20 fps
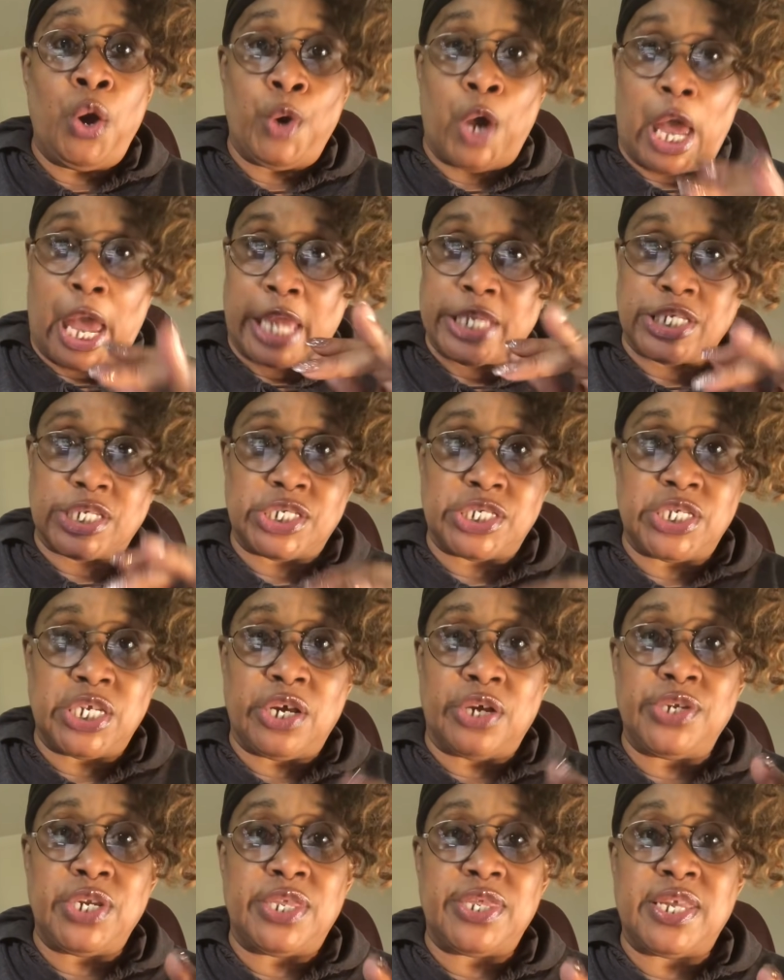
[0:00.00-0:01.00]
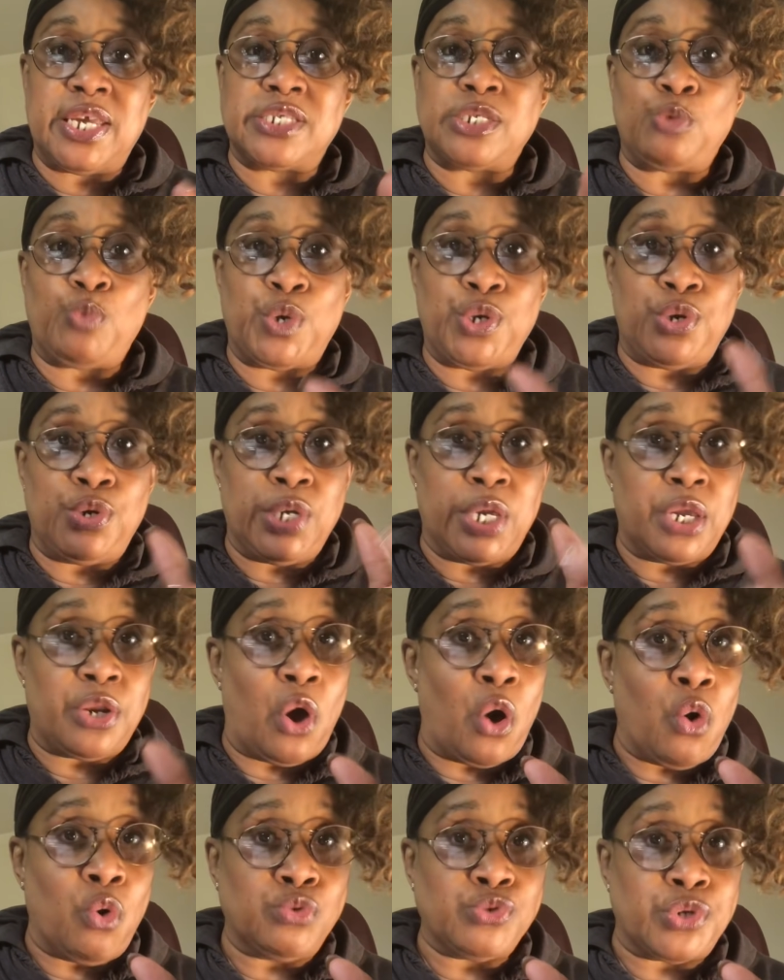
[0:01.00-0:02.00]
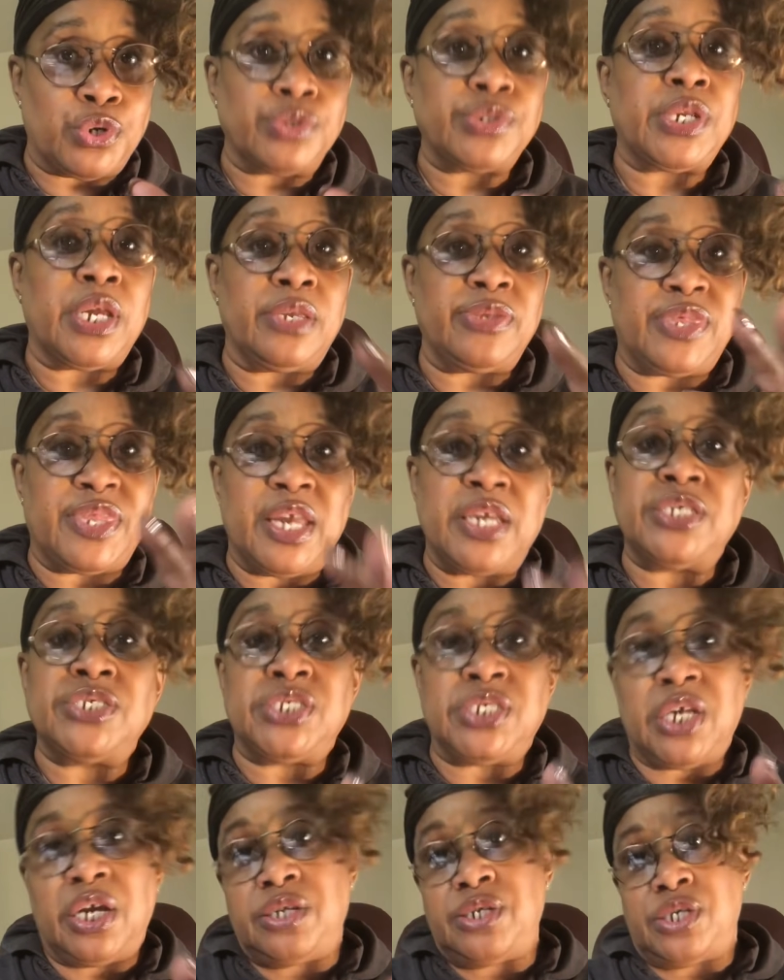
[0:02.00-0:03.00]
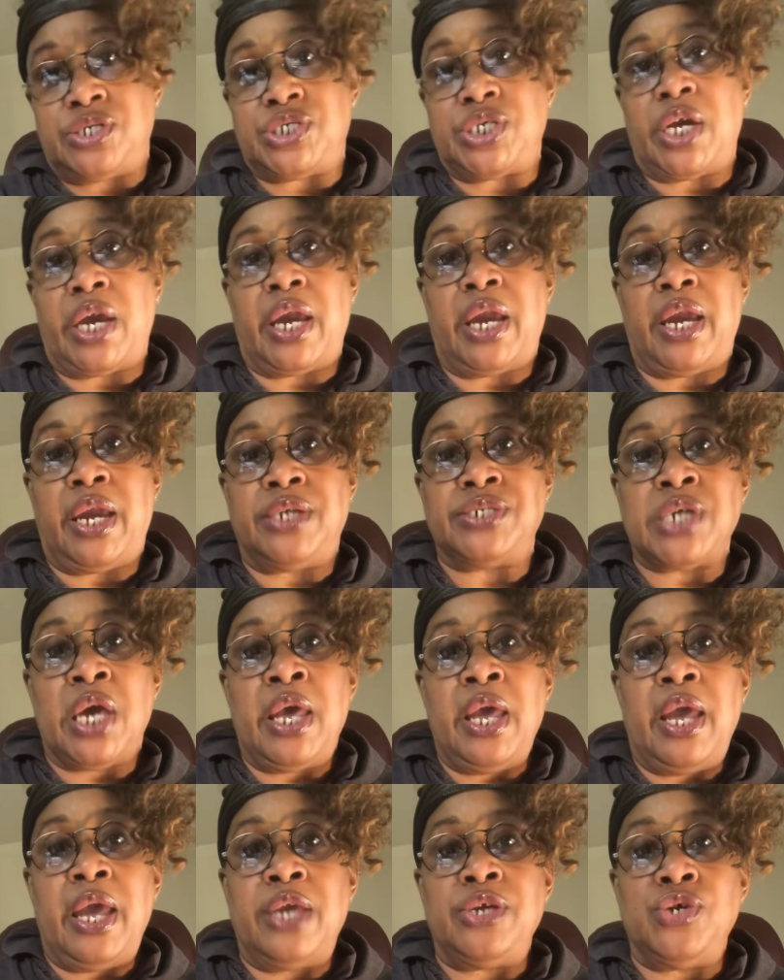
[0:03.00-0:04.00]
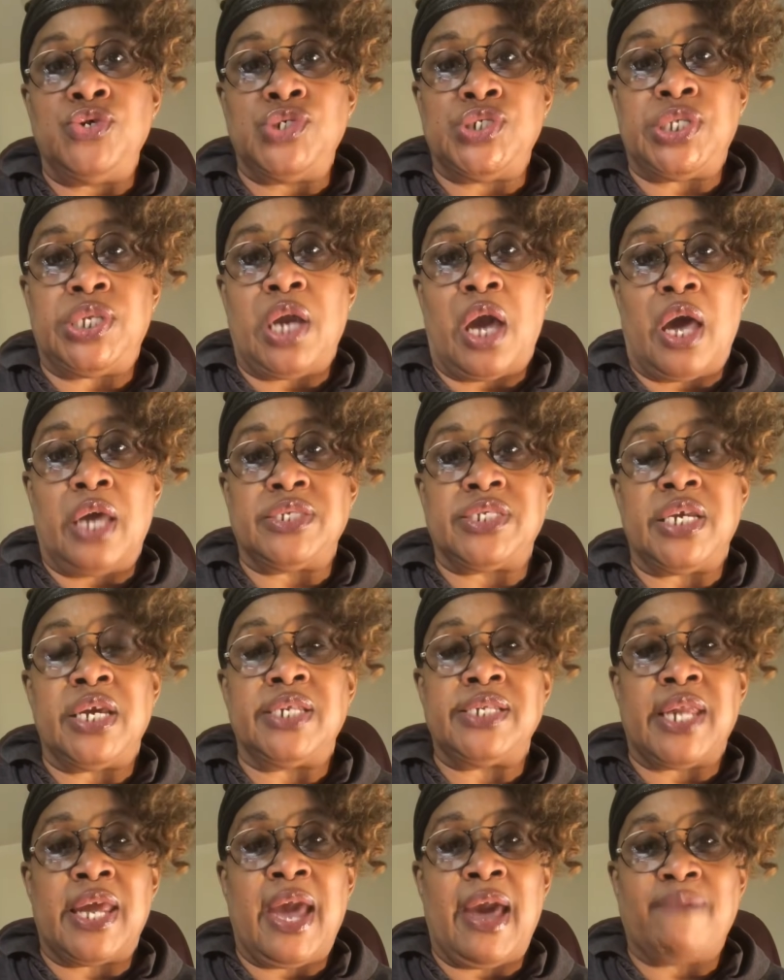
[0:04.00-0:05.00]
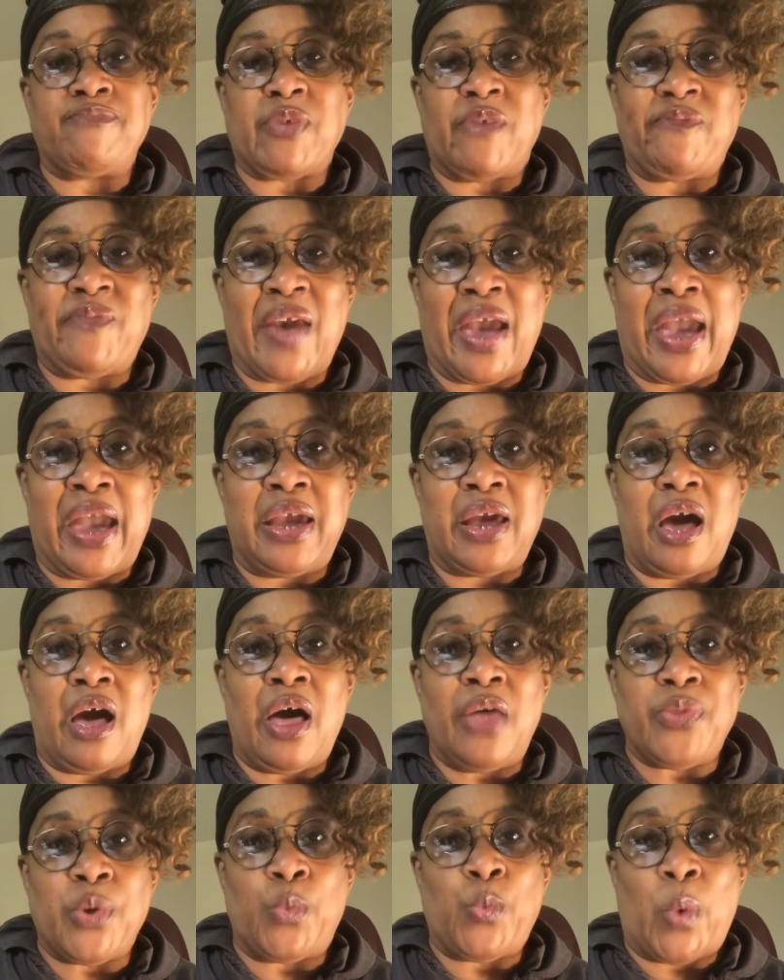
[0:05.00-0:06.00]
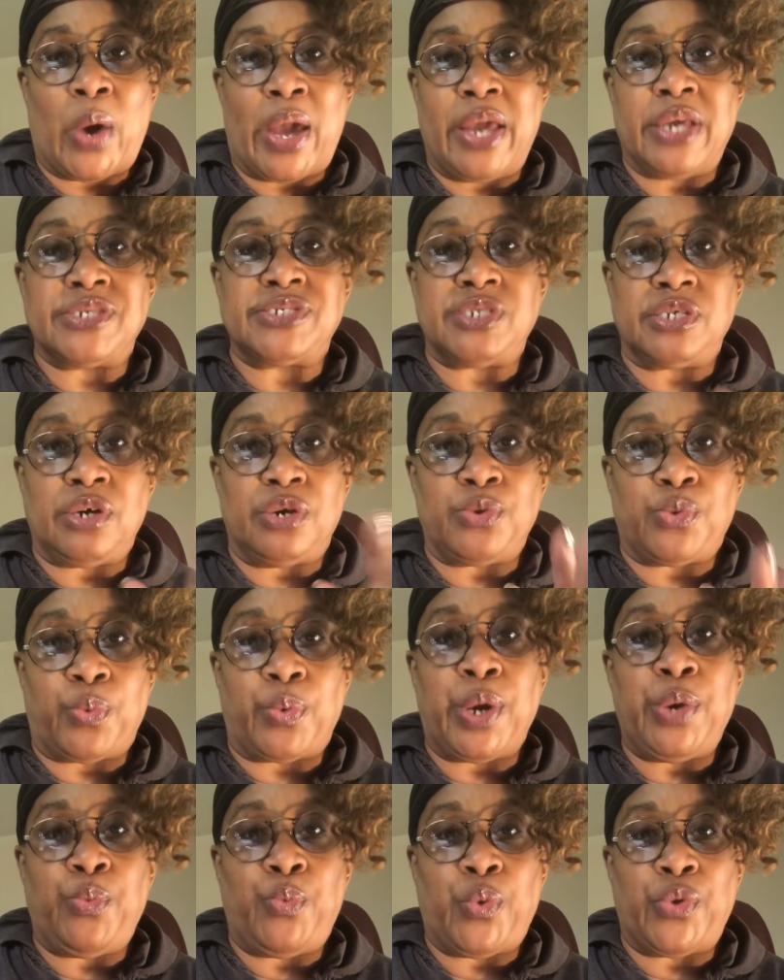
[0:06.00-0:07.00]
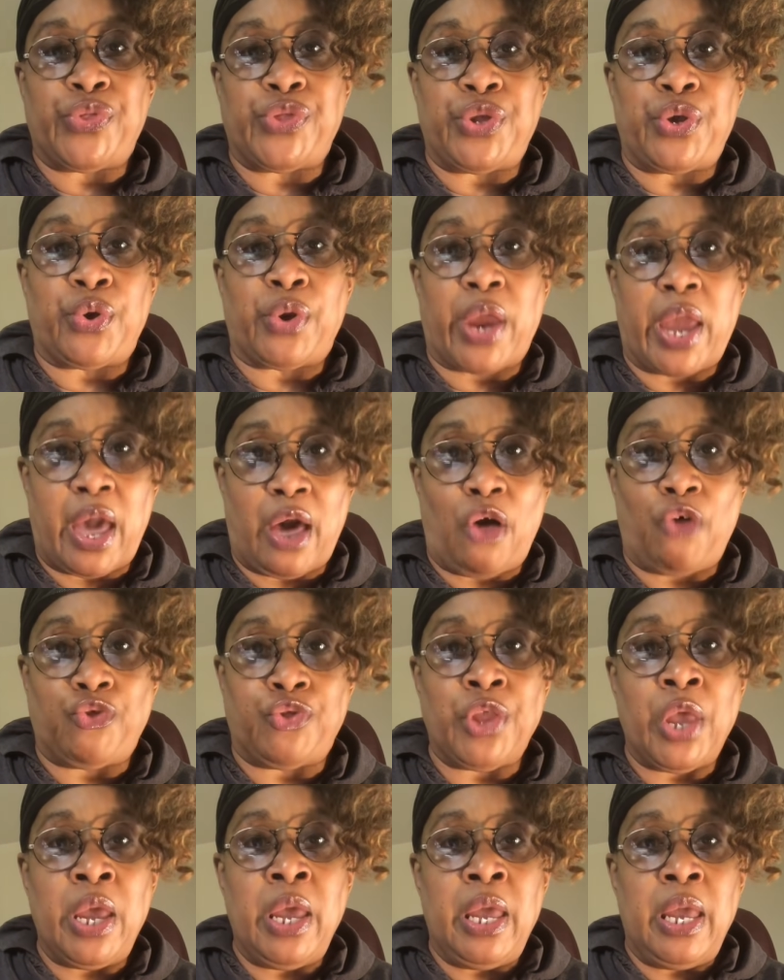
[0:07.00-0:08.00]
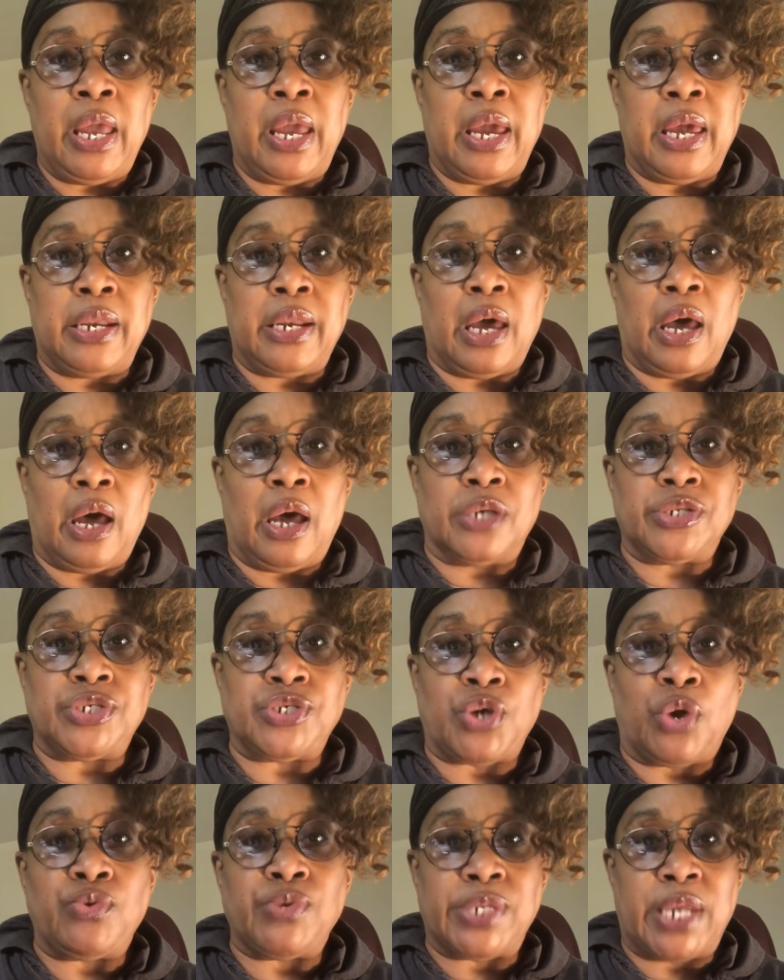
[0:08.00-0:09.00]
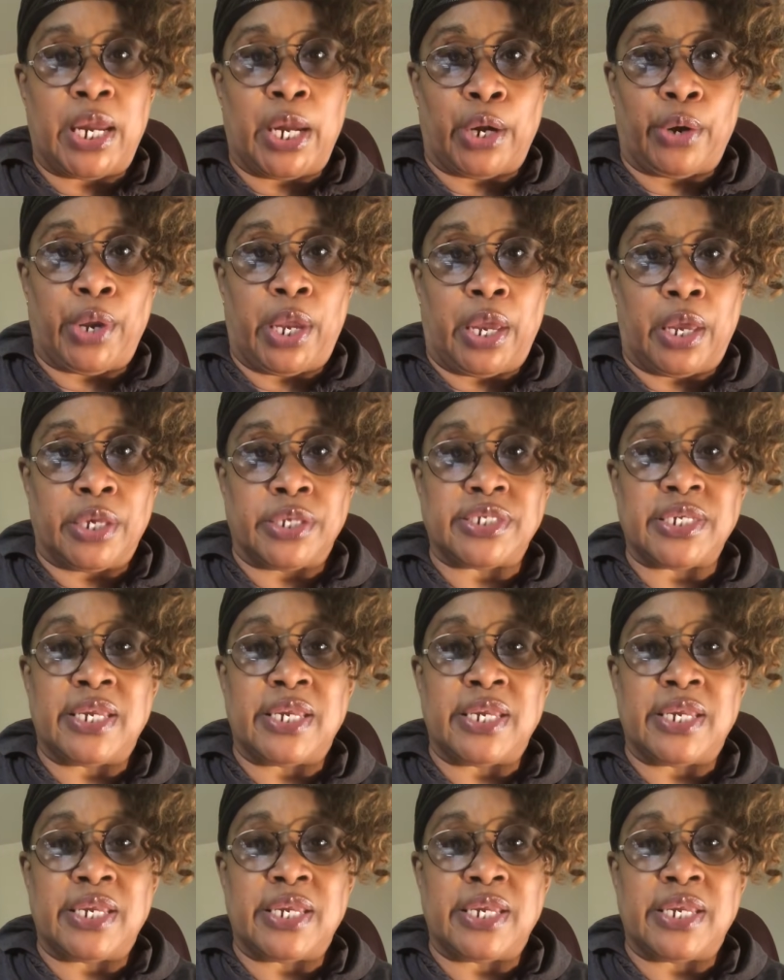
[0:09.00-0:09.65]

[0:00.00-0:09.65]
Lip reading: I just tell you this, when you get older, then things tend to change, and you tend to have to find other ways to agree with your health in certain areas.